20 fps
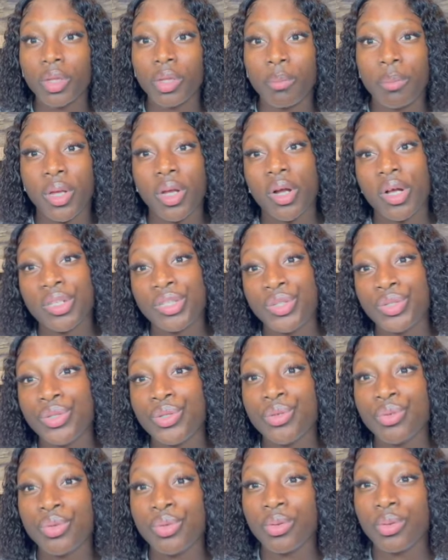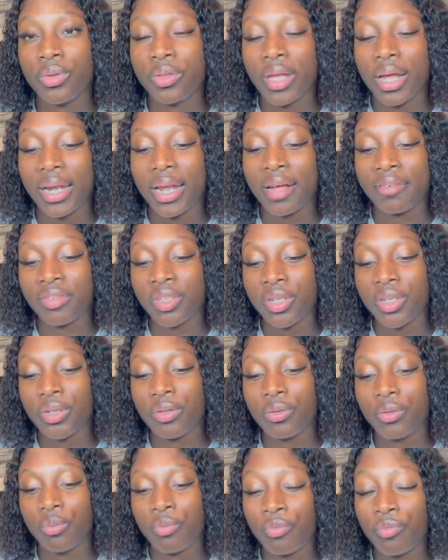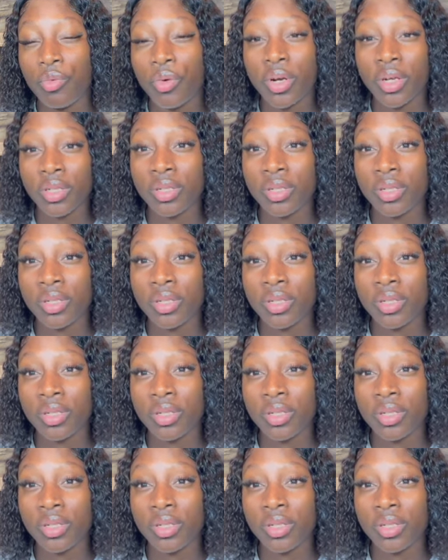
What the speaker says: because you do know that for